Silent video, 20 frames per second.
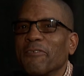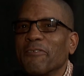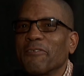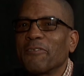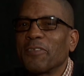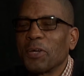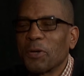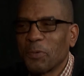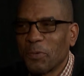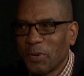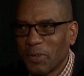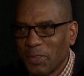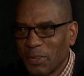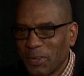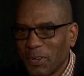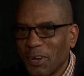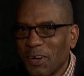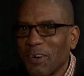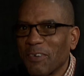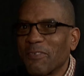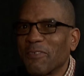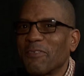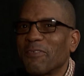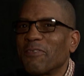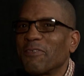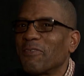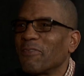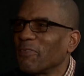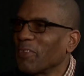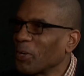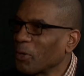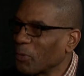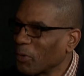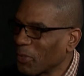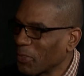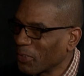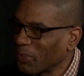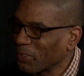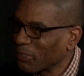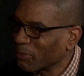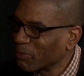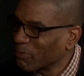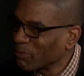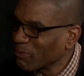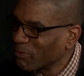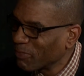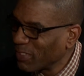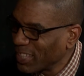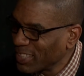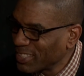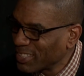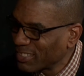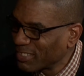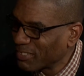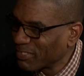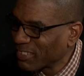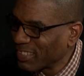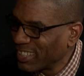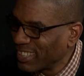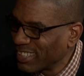Fairweather of Fairweather Faces, right?